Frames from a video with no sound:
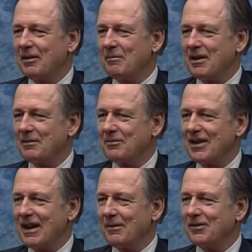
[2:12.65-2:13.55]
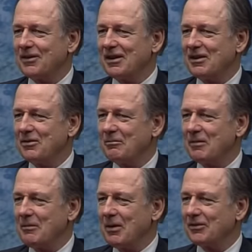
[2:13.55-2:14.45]
among themselves to see who can
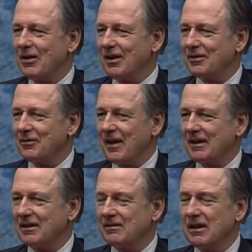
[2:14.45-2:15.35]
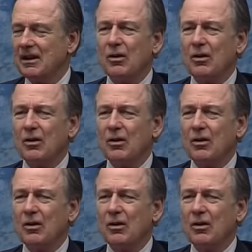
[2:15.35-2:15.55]
be most cost effective.